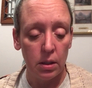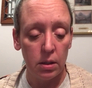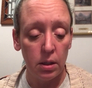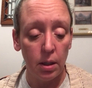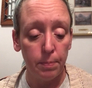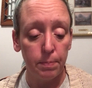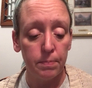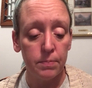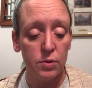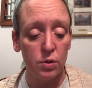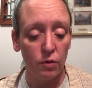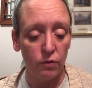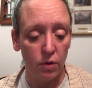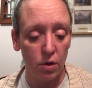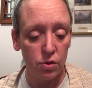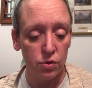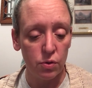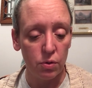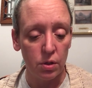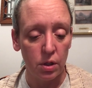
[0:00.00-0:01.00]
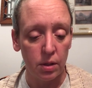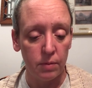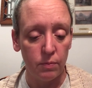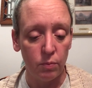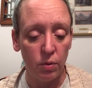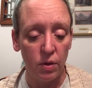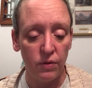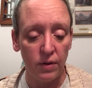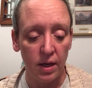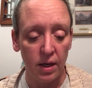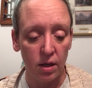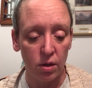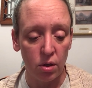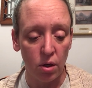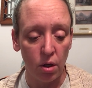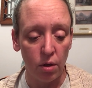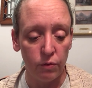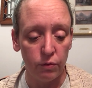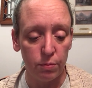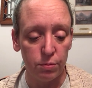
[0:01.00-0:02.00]
Yep, so far so good. We've had a
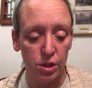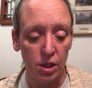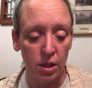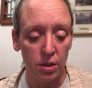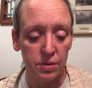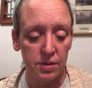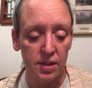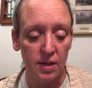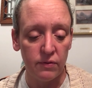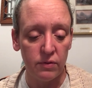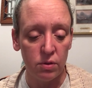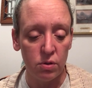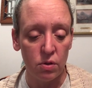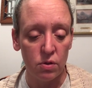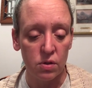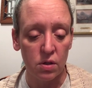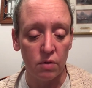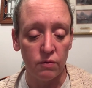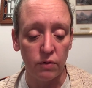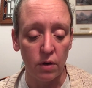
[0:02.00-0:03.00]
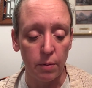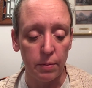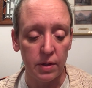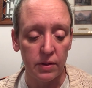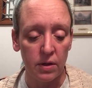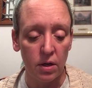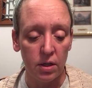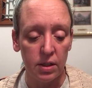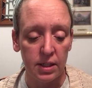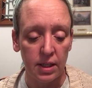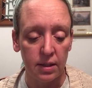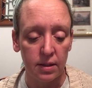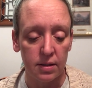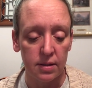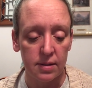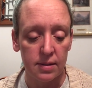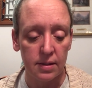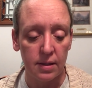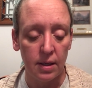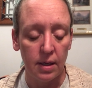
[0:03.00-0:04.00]
call from Channel 7 News confirming their
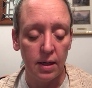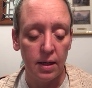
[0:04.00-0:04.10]
attendance.